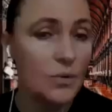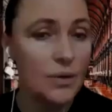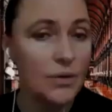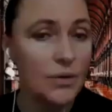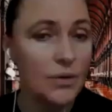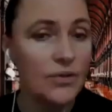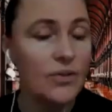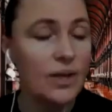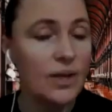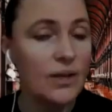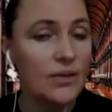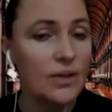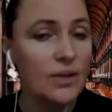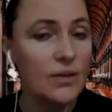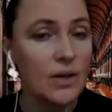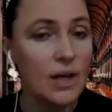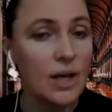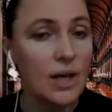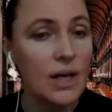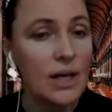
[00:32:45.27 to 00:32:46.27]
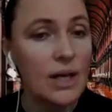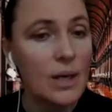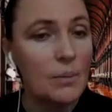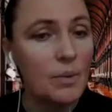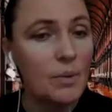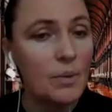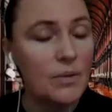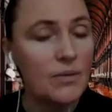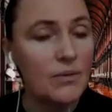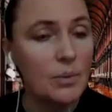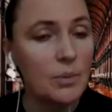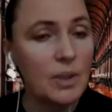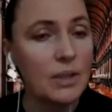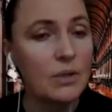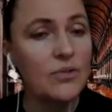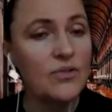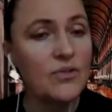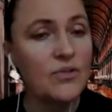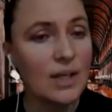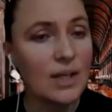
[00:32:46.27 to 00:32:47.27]
worse, etc., but
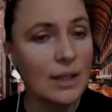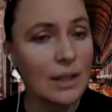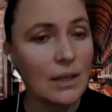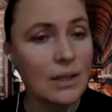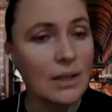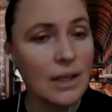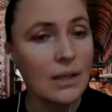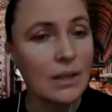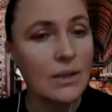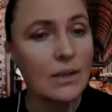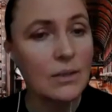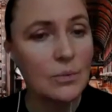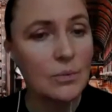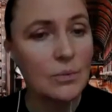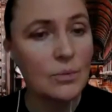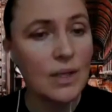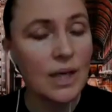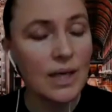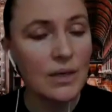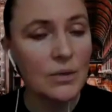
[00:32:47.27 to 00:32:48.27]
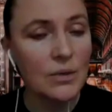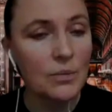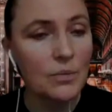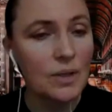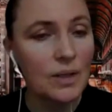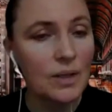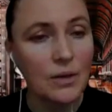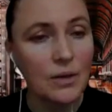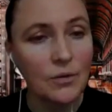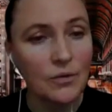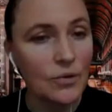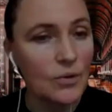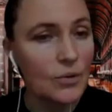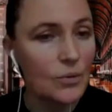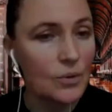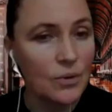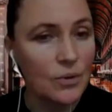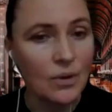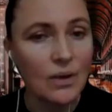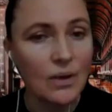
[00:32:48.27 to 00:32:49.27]
when you suddenly can do that with a
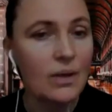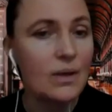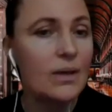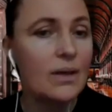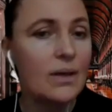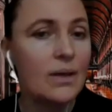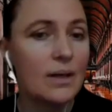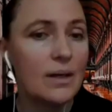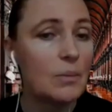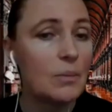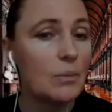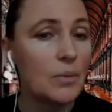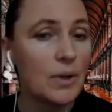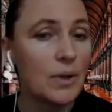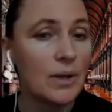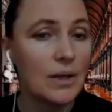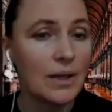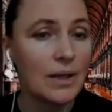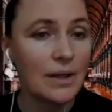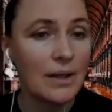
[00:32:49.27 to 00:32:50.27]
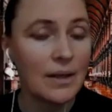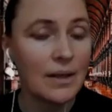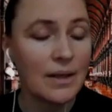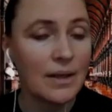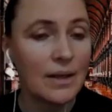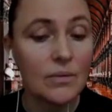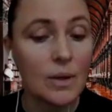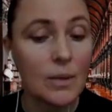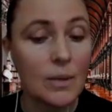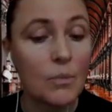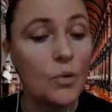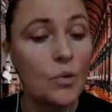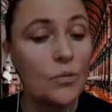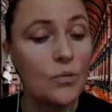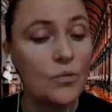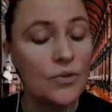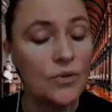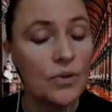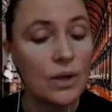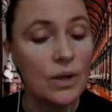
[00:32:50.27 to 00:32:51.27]
few simple
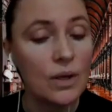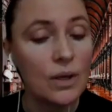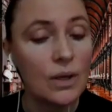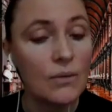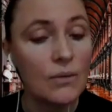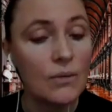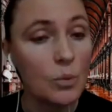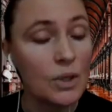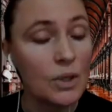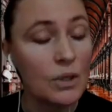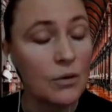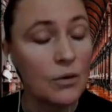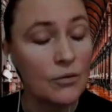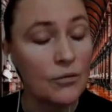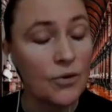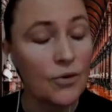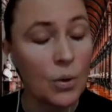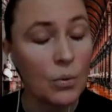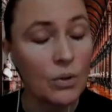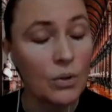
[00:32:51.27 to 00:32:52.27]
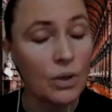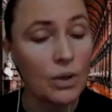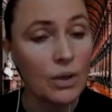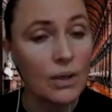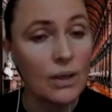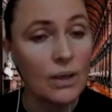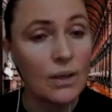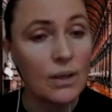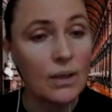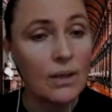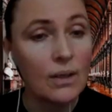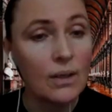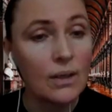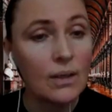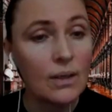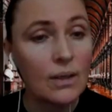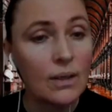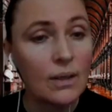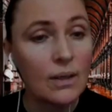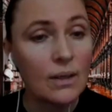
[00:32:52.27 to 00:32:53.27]
moves with your phone,
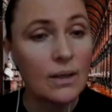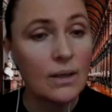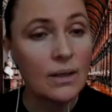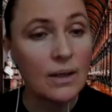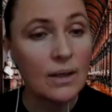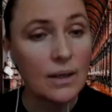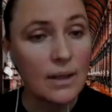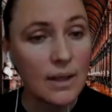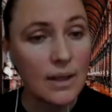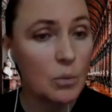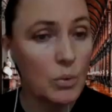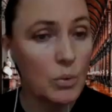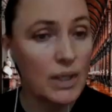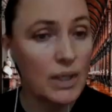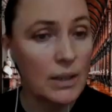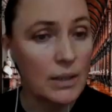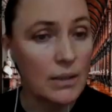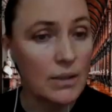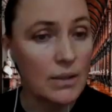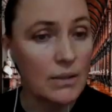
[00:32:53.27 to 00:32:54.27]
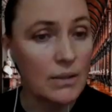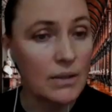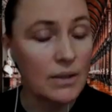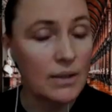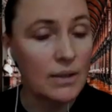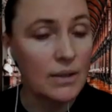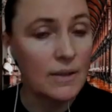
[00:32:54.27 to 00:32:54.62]
it's a winner.